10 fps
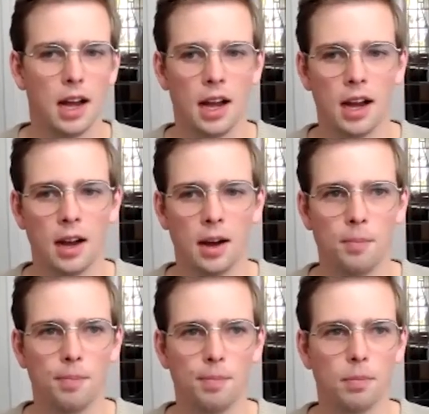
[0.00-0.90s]

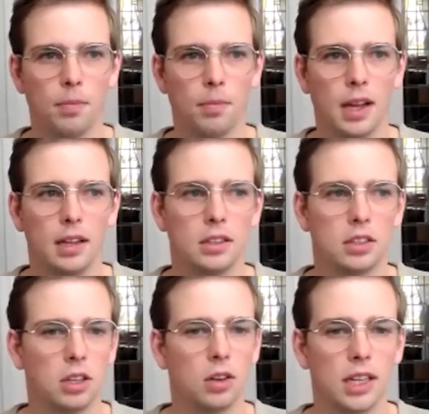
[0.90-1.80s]

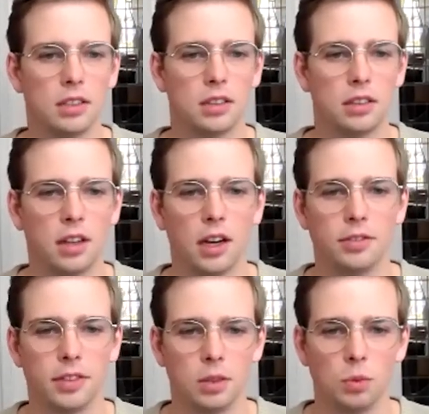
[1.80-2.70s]
So let's
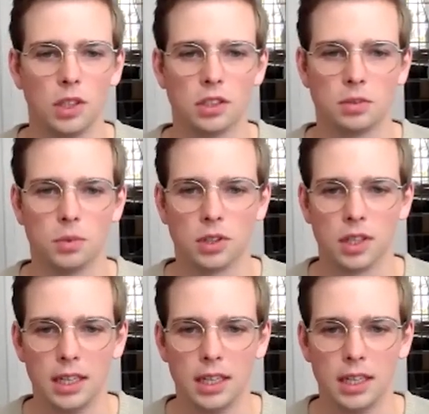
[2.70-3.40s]
dive in once more